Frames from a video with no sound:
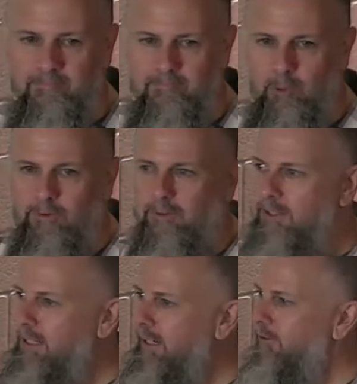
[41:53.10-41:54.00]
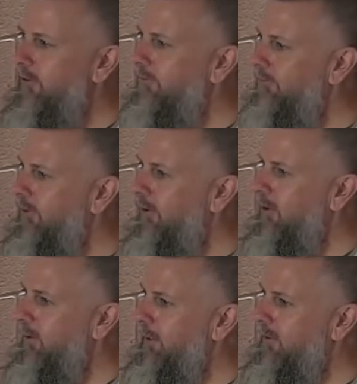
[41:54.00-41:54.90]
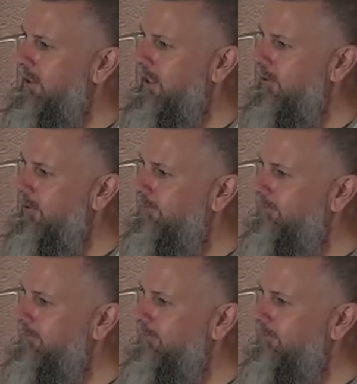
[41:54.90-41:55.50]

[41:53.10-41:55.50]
Where's the teenager? Connie. Or the big teenager?